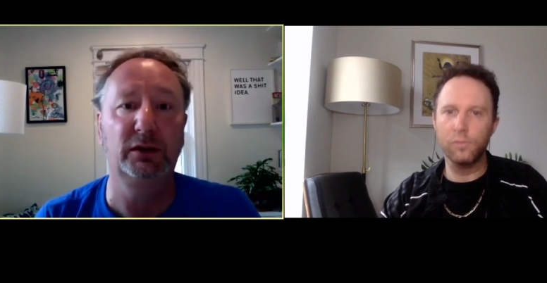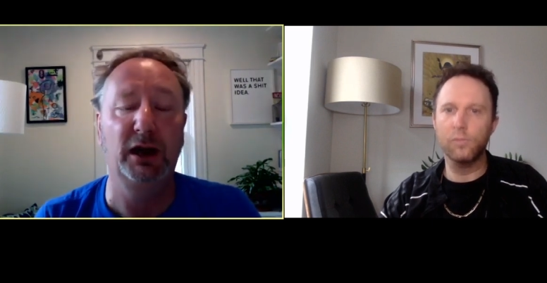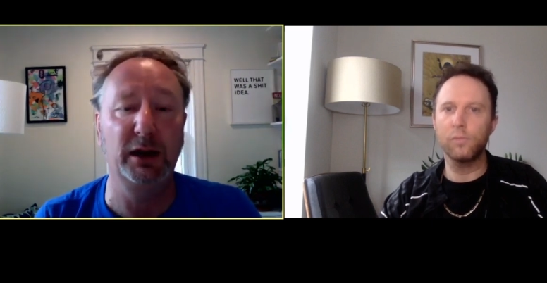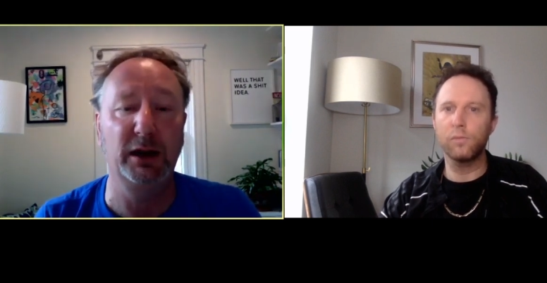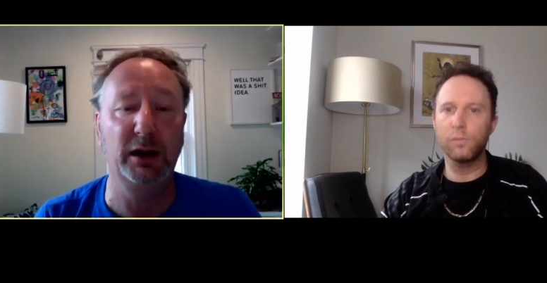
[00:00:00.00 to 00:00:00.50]

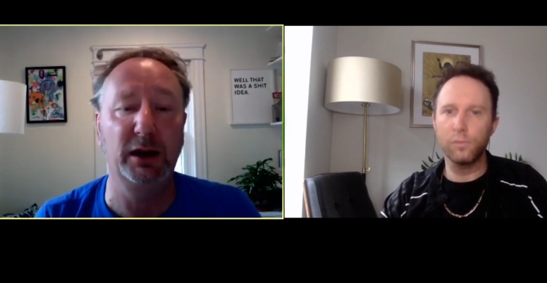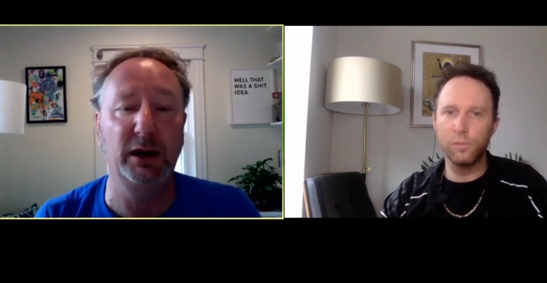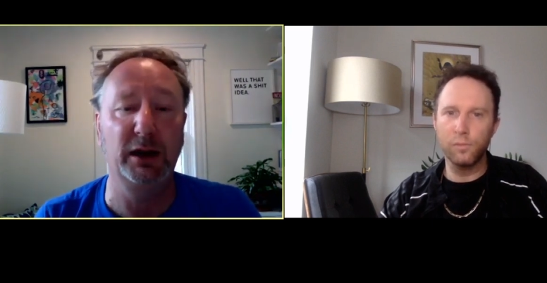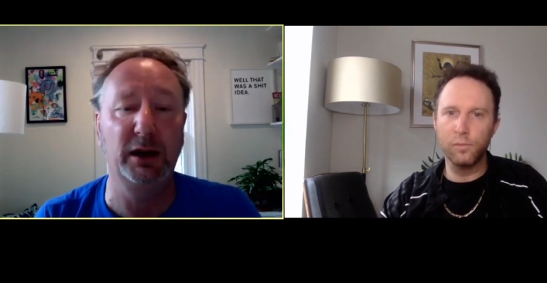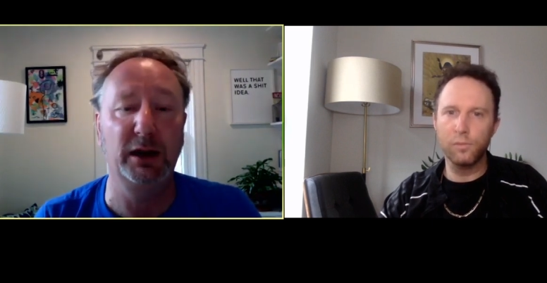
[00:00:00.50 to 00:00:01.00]
Speaker 1: And most
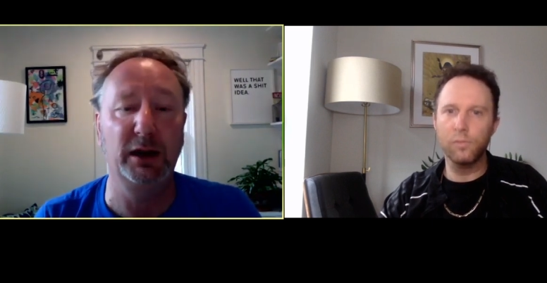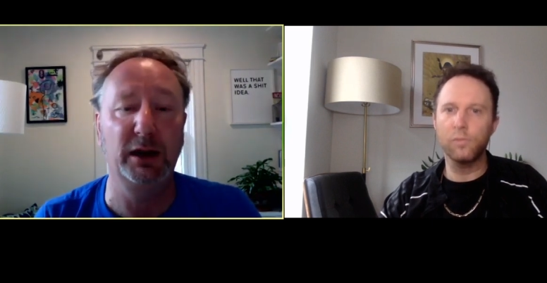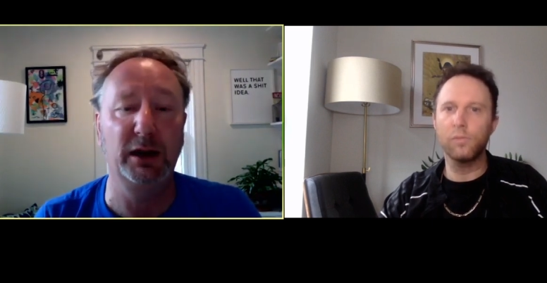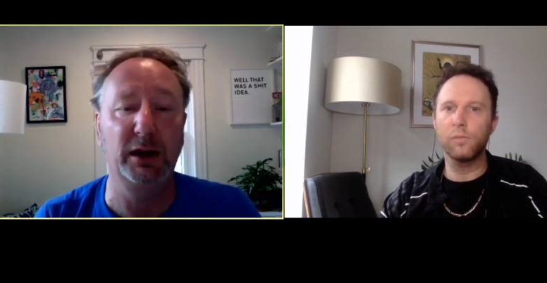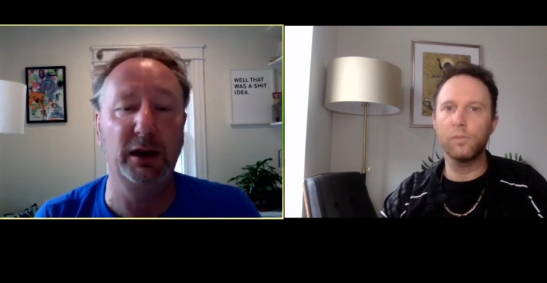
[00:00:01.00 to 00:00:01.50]
of the
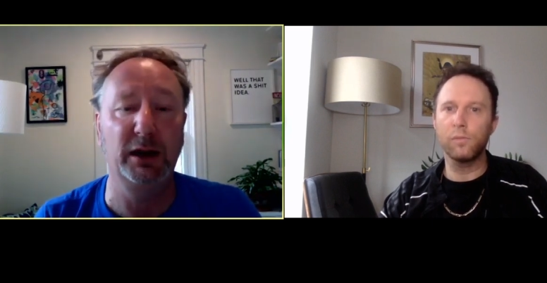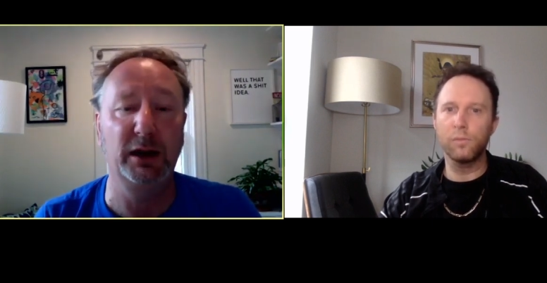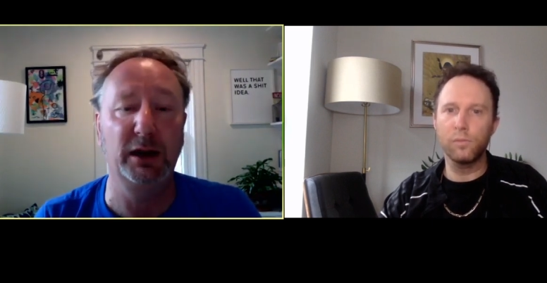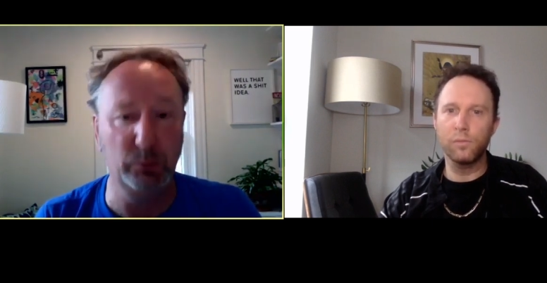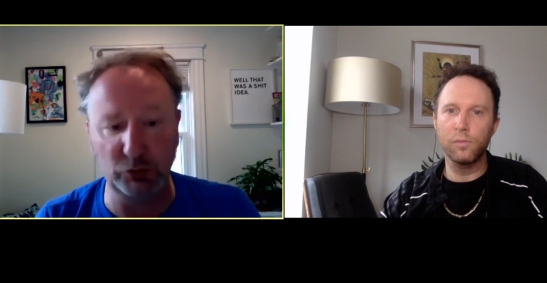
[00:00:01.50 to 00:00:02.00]
time, we don't
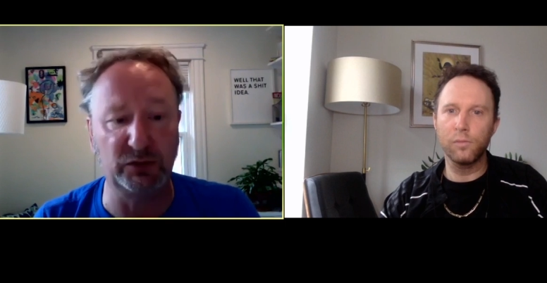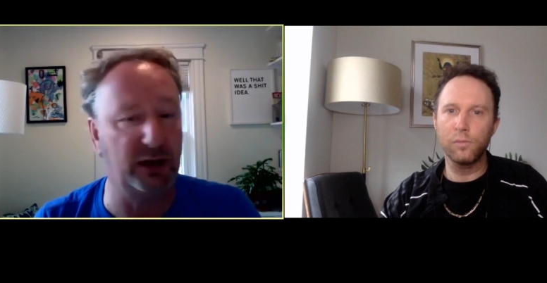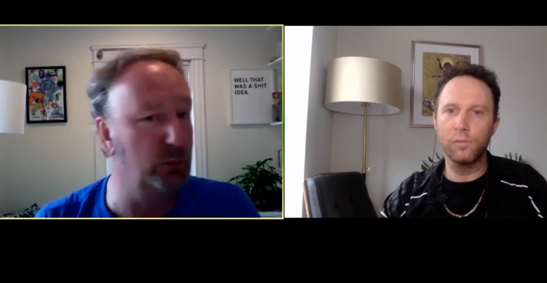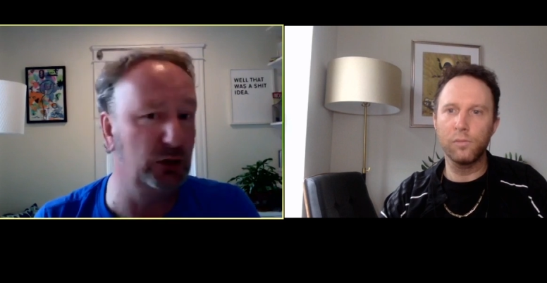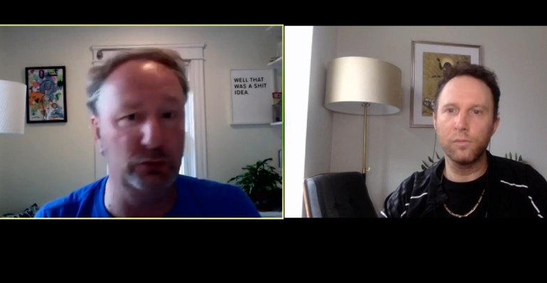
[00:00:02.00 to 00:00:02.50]
need these
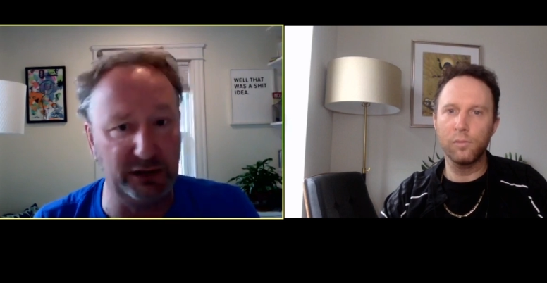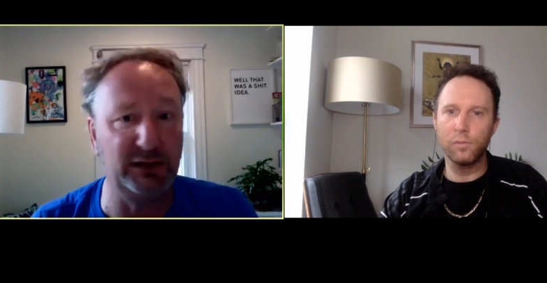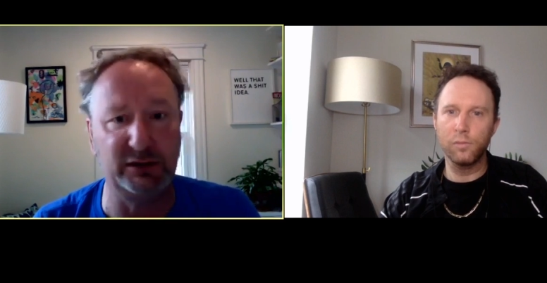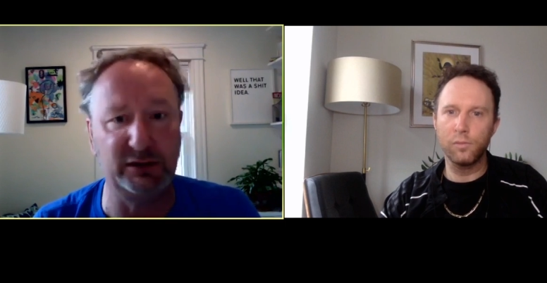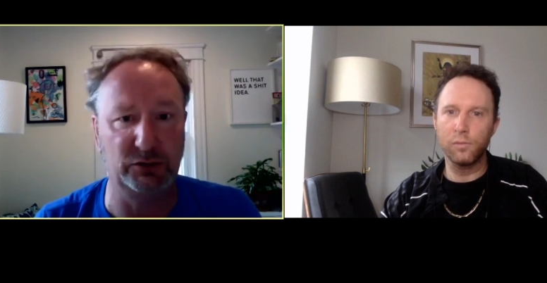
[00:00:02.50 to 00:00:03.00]

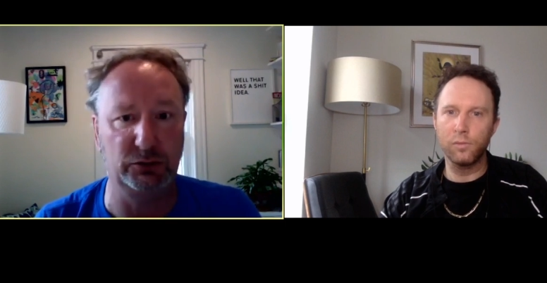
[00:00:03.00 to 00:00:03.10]
institutions.